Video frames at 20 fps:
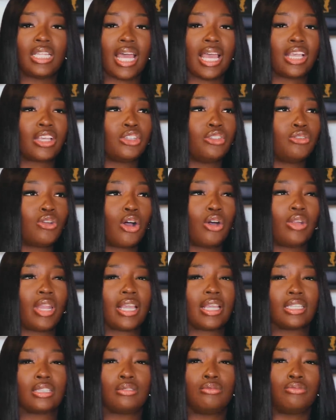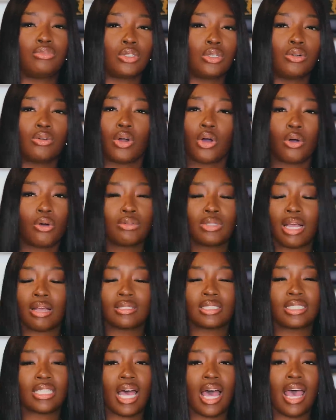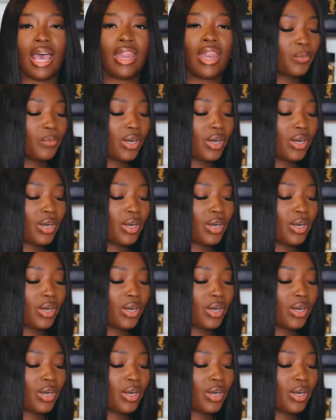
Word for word: Like, you know, like it's real cold outside.